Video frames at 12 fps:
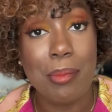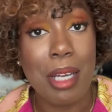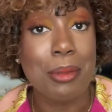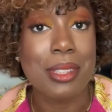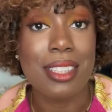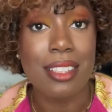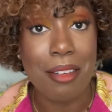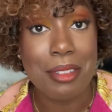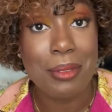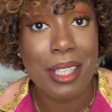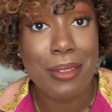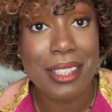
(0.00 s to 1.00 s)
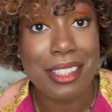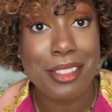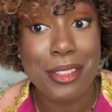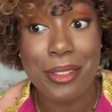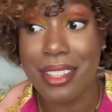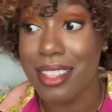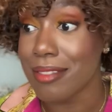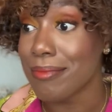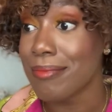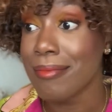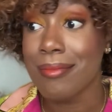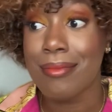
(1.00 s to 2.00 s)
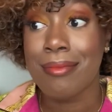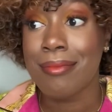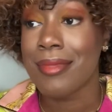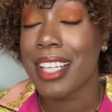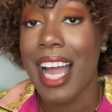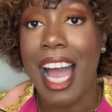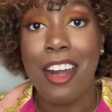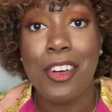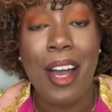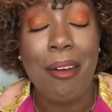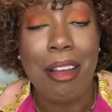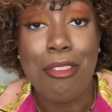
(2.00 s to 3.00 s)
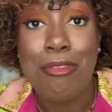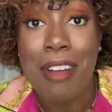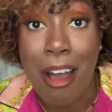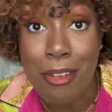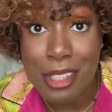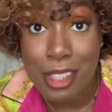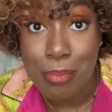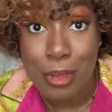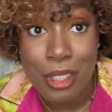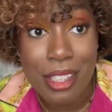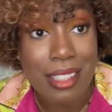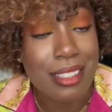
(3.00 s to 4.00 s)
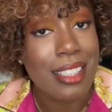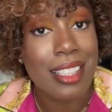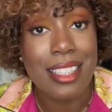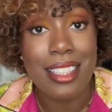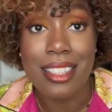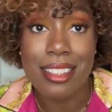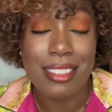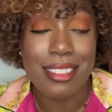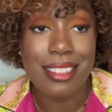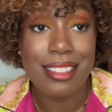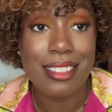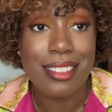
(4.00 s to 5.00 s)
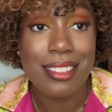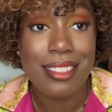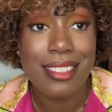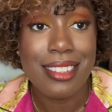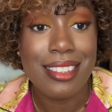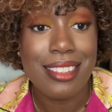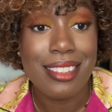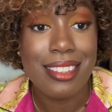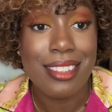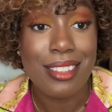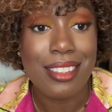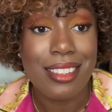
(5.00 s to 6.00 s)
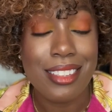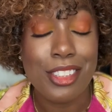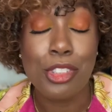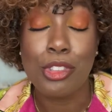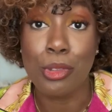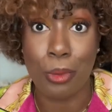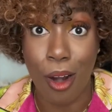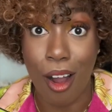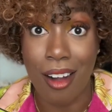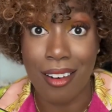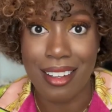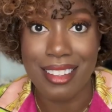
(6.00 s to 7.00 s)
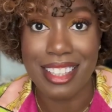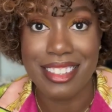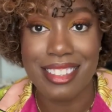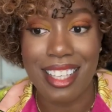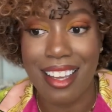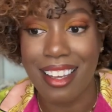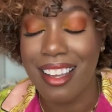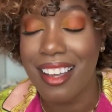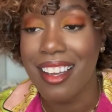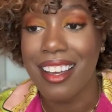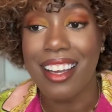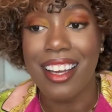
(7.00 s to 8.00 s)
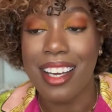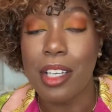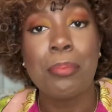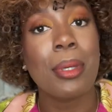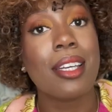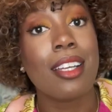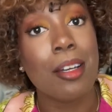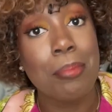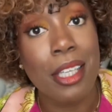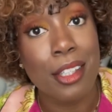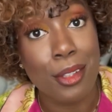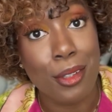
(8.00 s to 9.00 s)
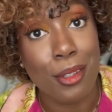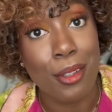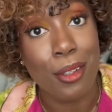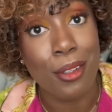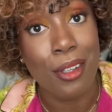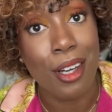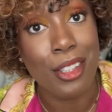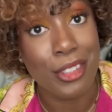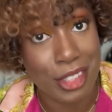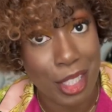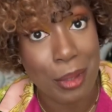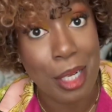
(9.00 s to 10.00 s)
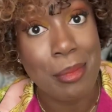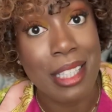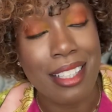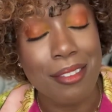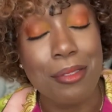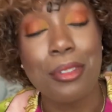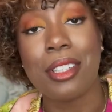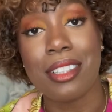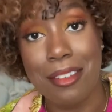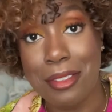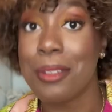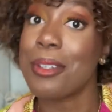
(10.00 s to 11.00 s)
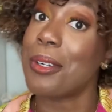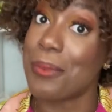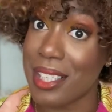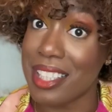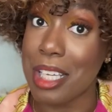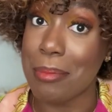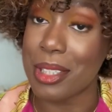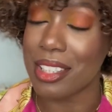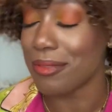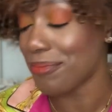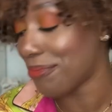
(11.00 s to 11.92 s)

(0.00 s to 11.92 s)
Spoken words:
I was 11 when I read that story. I don't know how I found this book because it is strong, let's say. Pick it up and you'll understand what I mean for an 11-year-old reading that book.